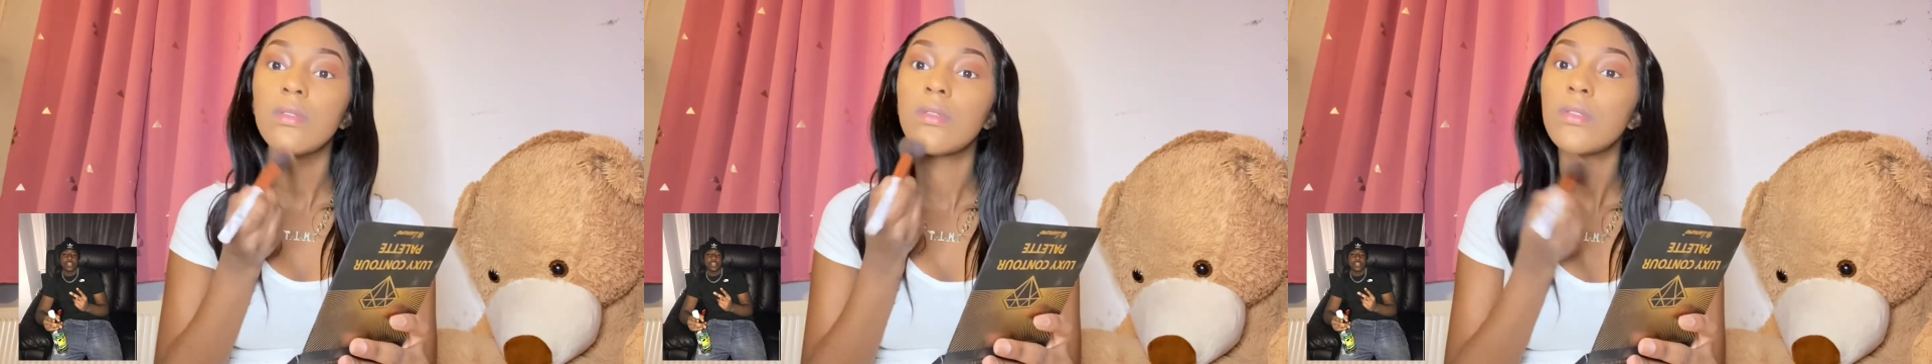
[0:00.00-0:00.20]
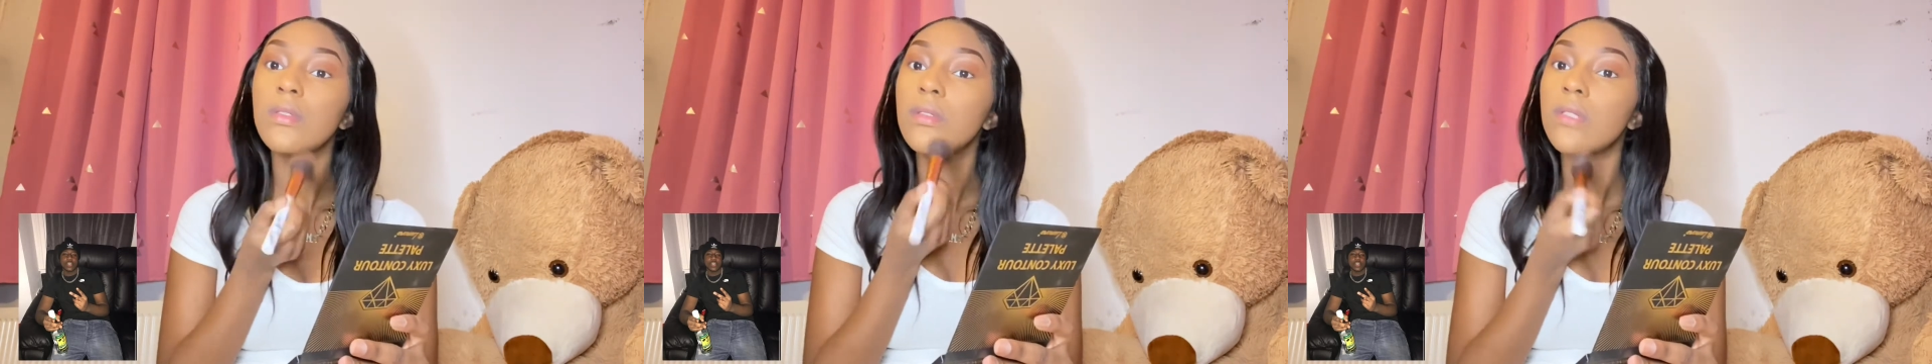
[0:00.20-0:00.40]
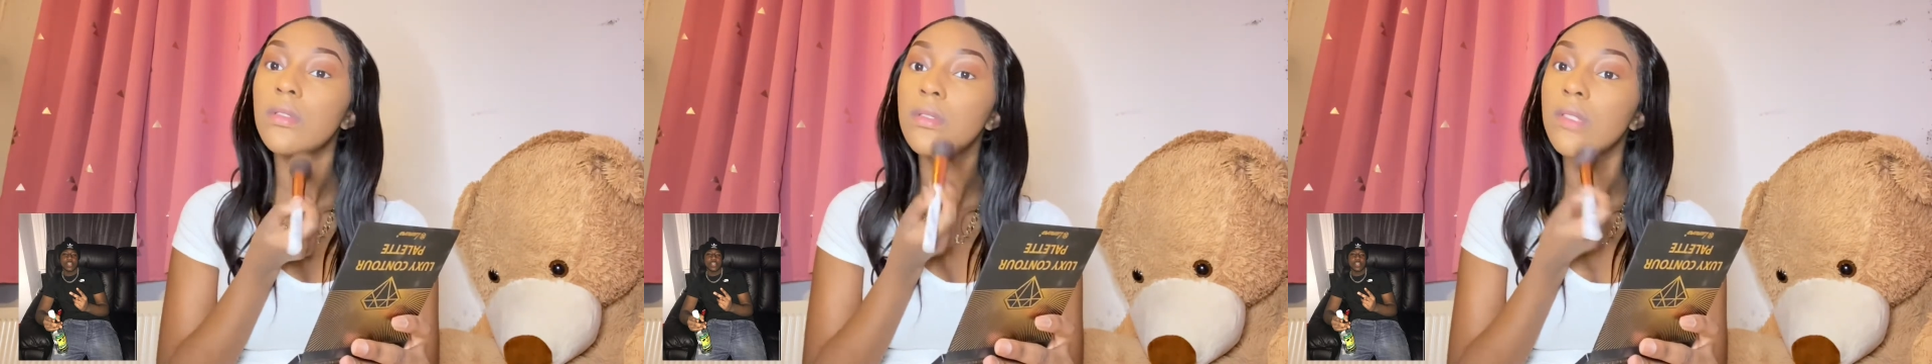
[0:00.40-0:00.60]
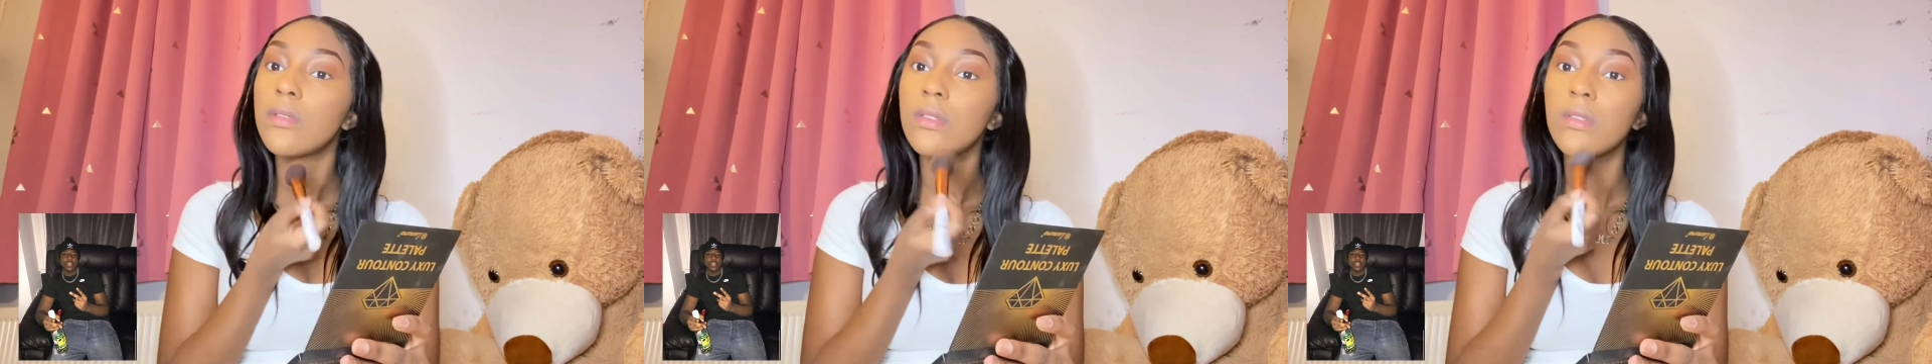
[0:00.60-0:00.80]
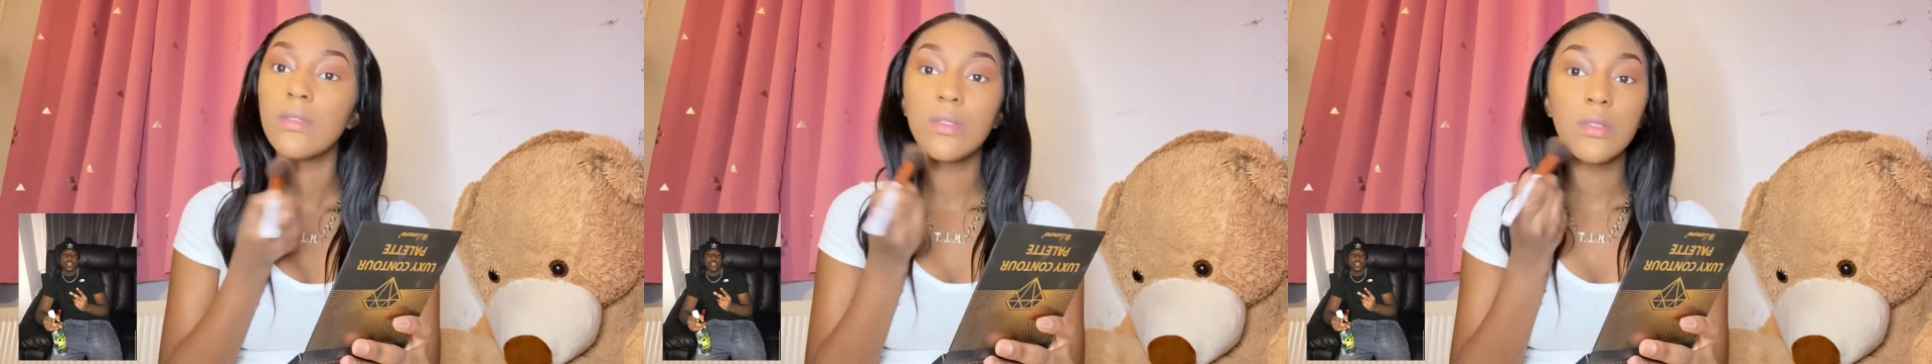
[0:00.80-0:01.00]
foreheads,
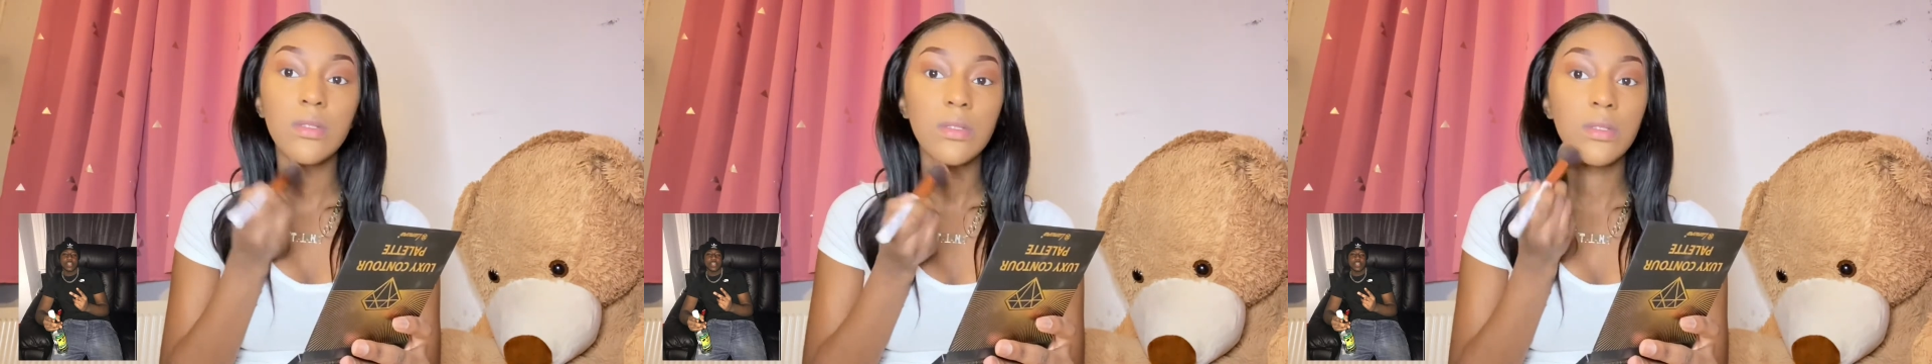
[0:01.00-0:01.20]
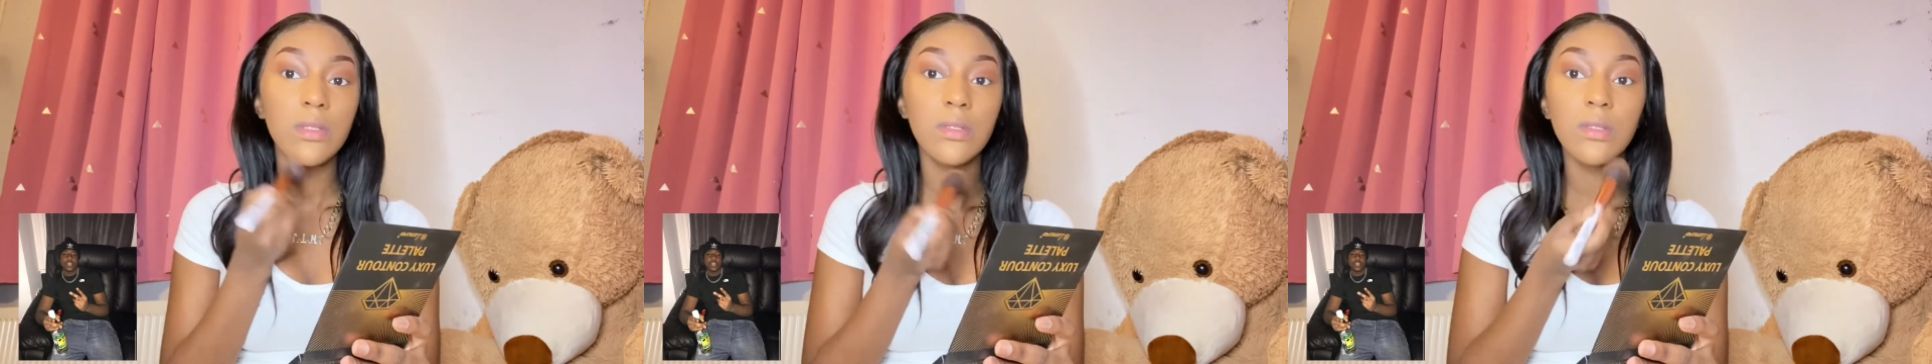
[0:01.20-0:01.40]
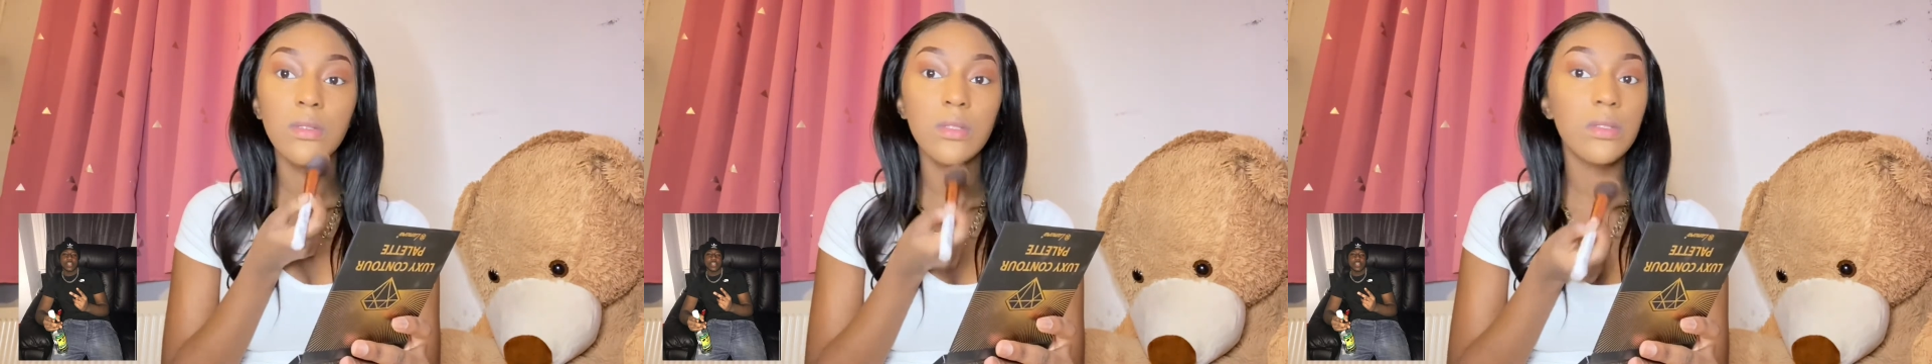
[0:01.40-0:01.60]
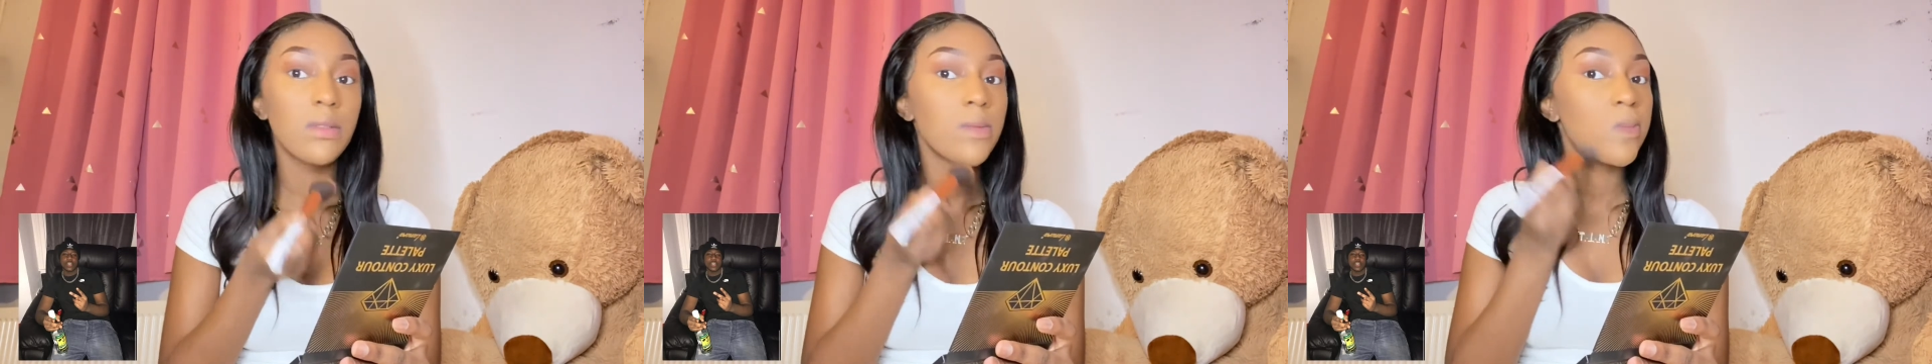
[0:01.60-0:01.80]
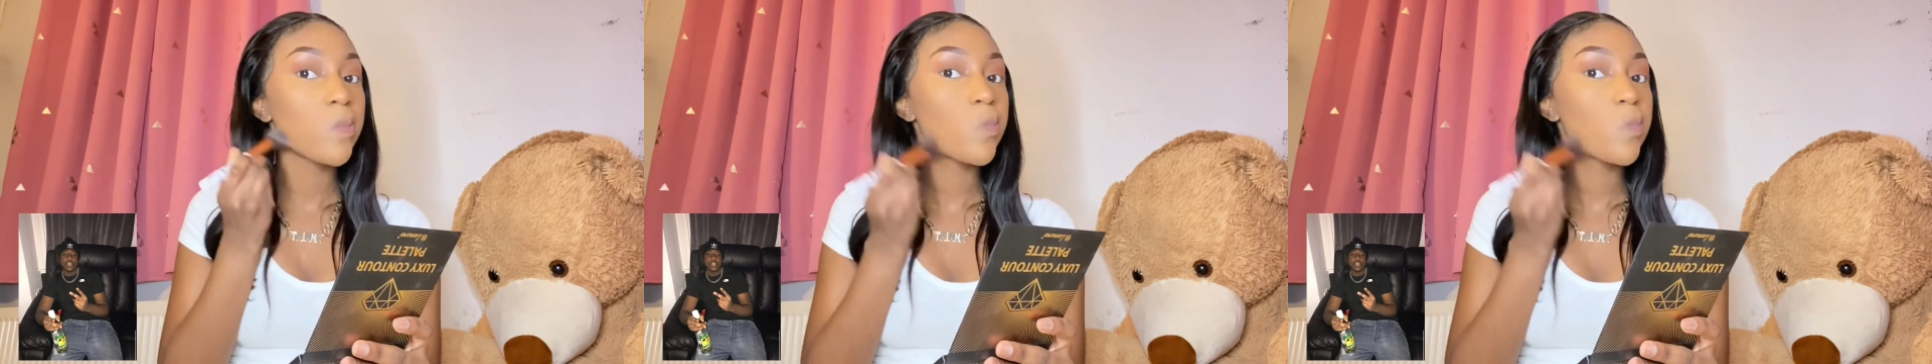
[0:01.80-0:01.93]
make sure it look nice.